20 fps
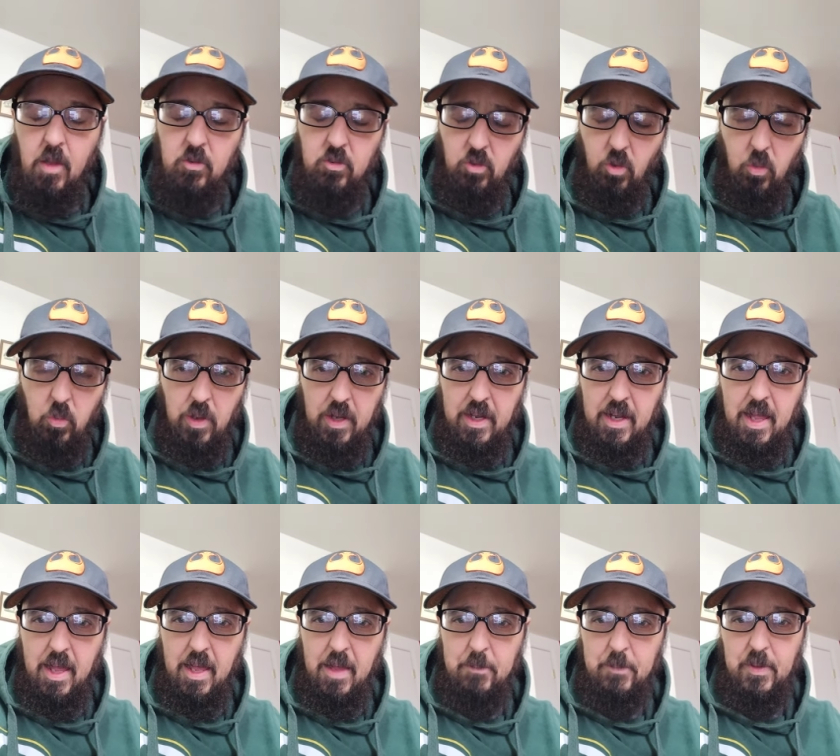So what
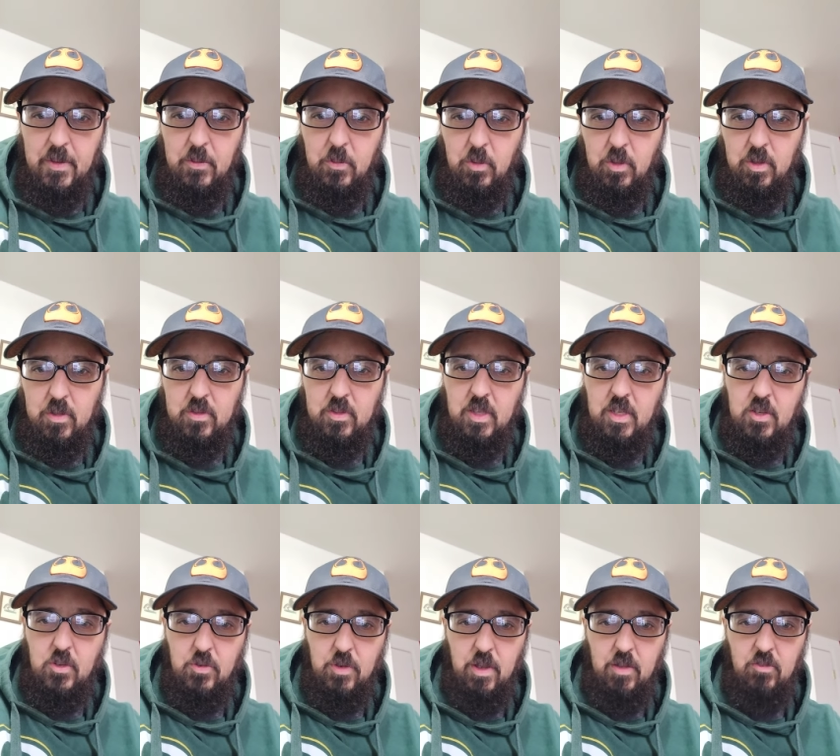had happened was
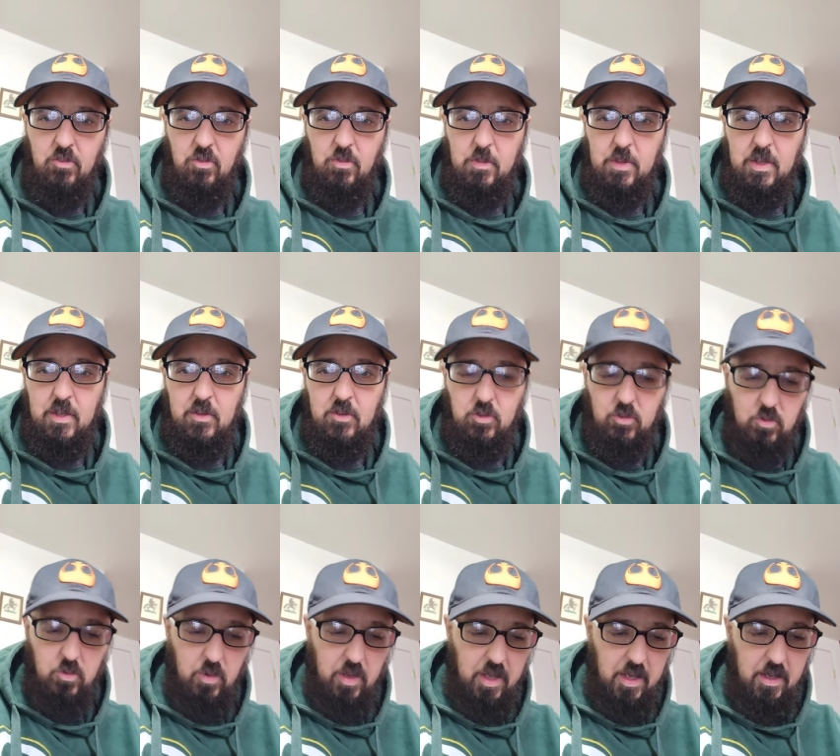they transferred me
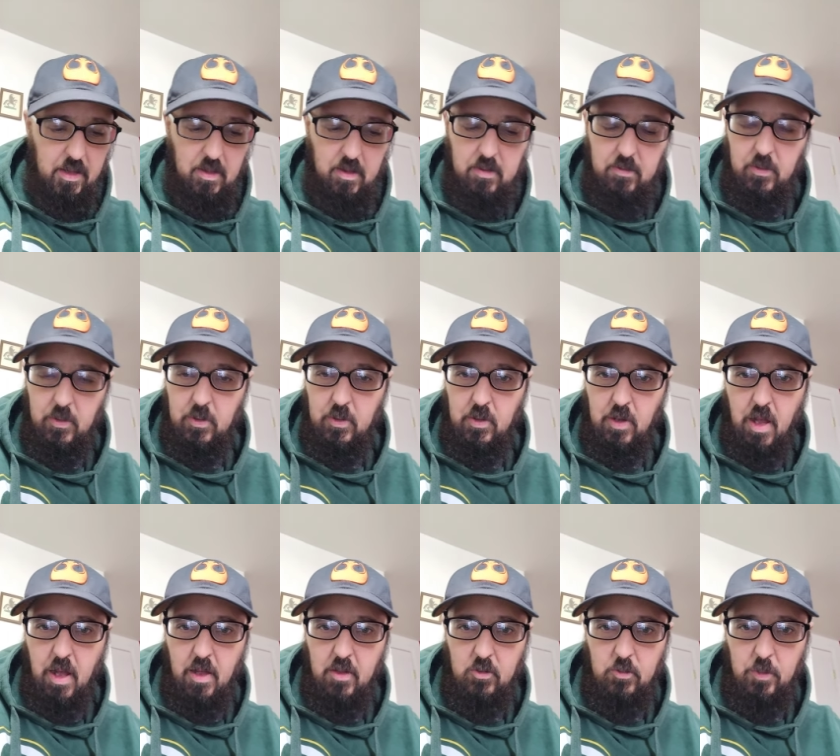to a liver
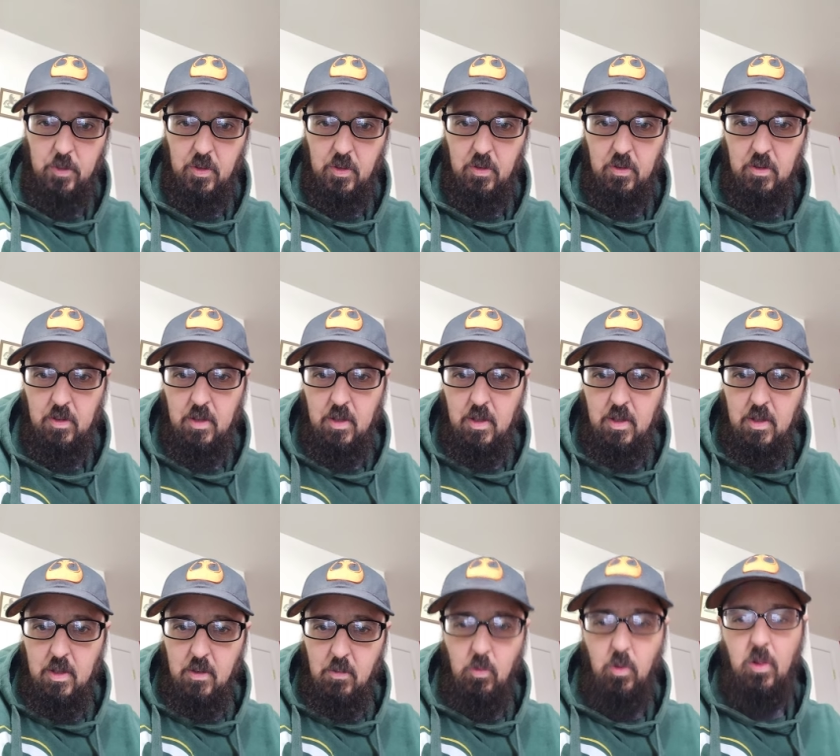hospital,
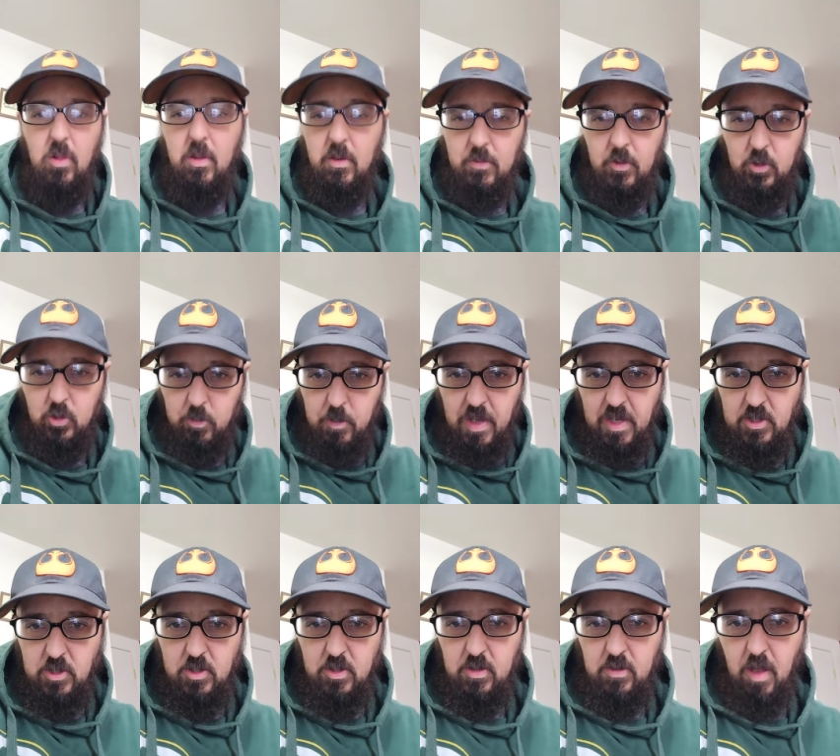well, liver
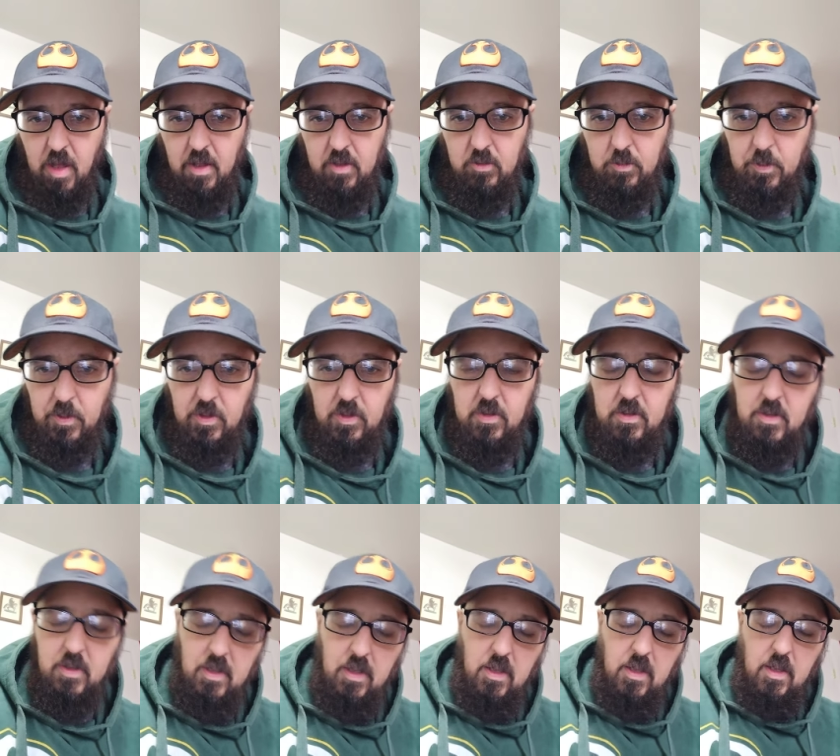specialist hospital,
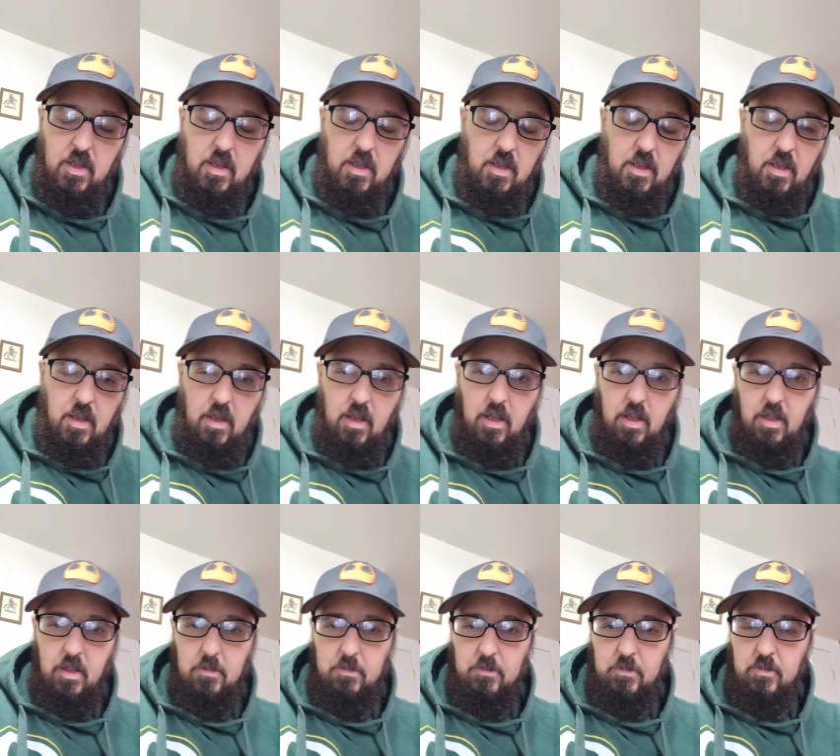
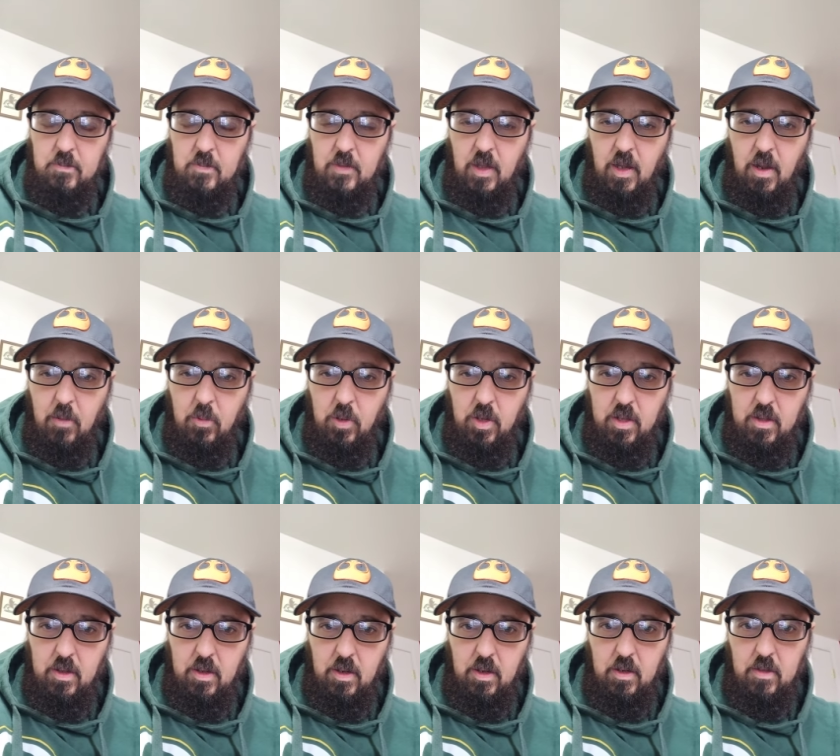um, and I went
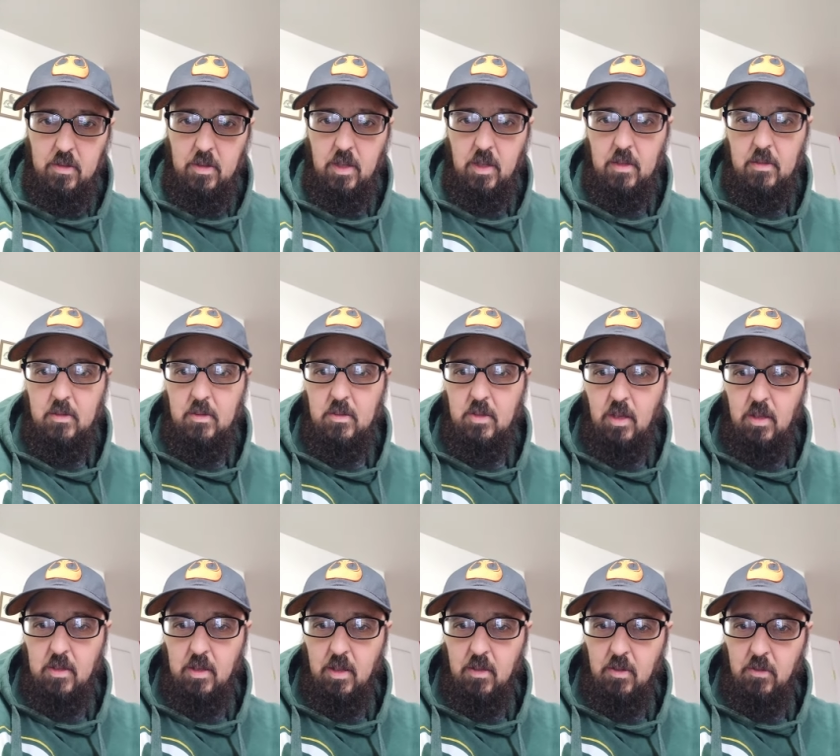in there and they
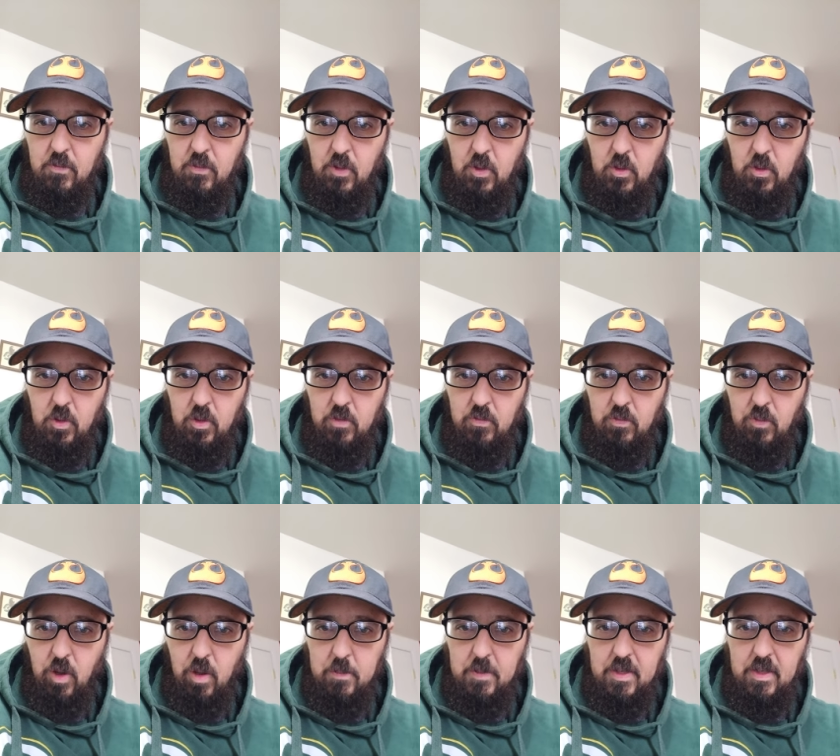sucked out the fluids
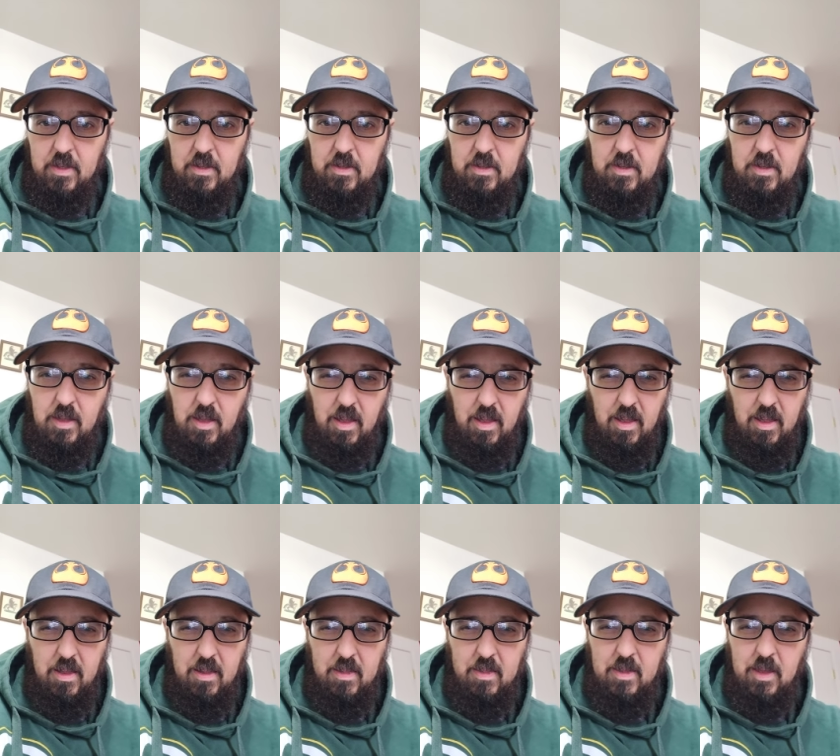from it.
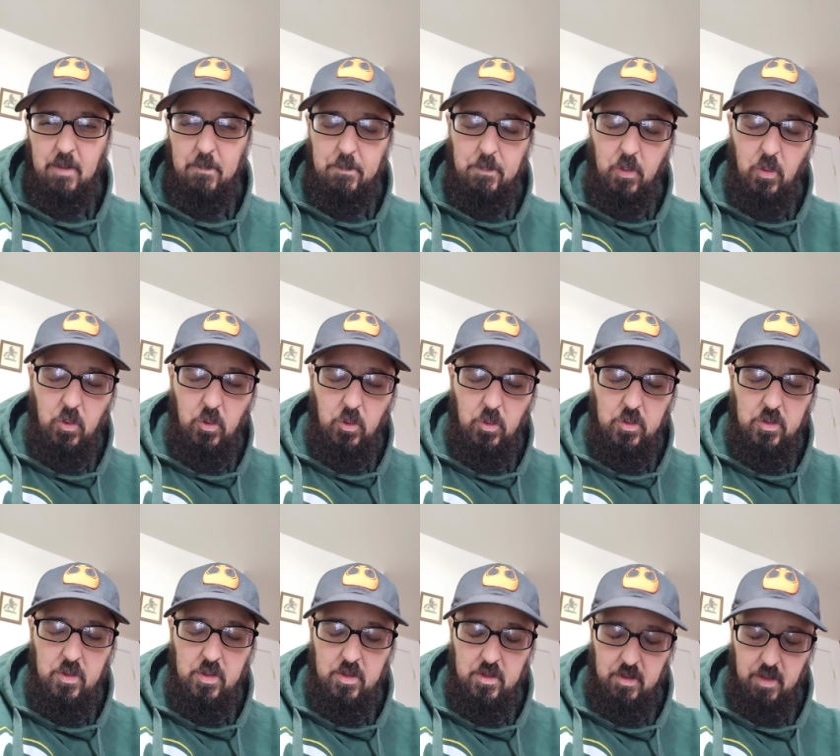Uh, they
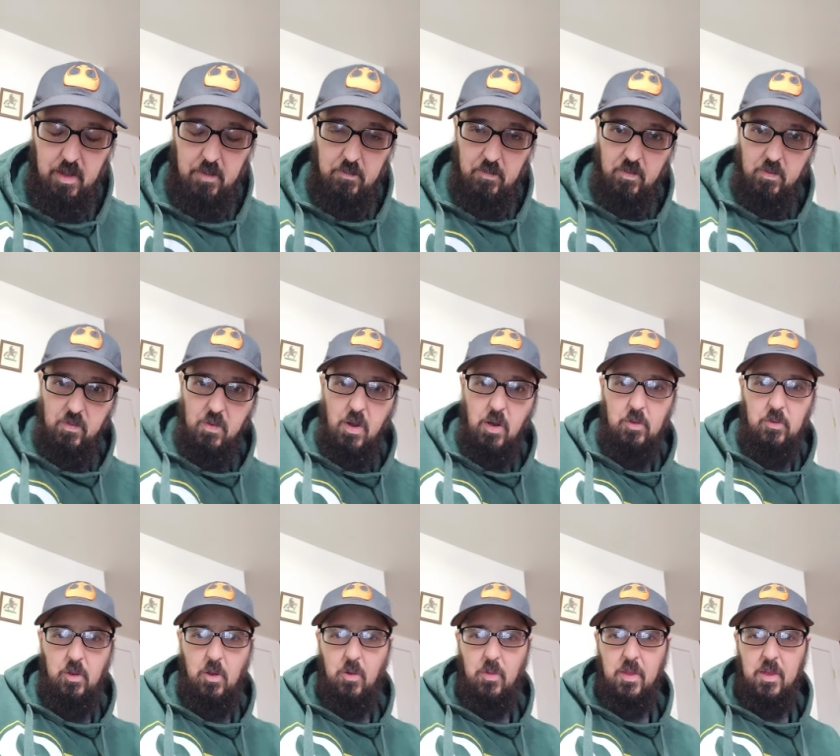pulled, and if you
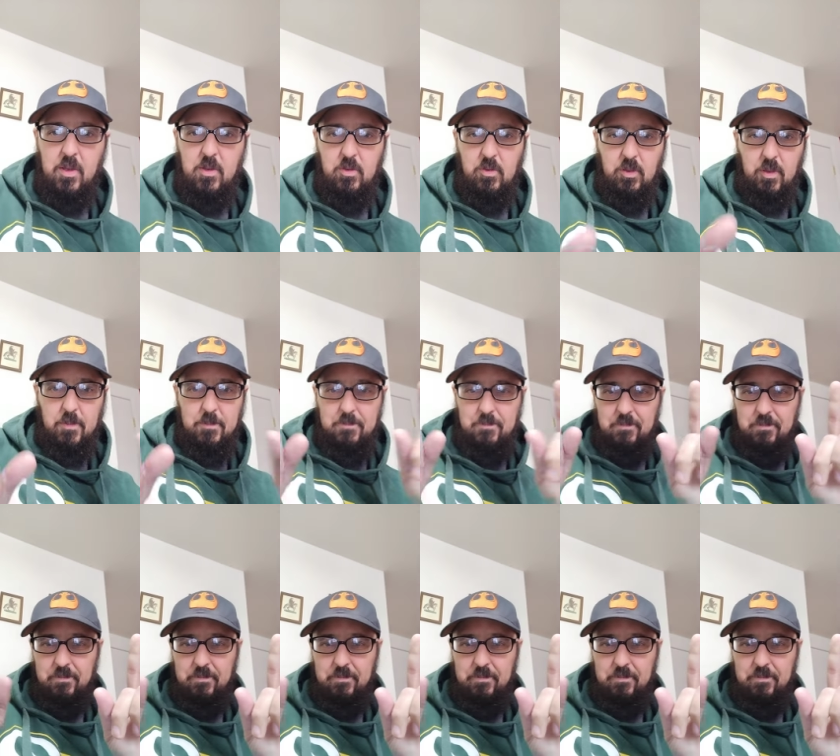don't know, they use a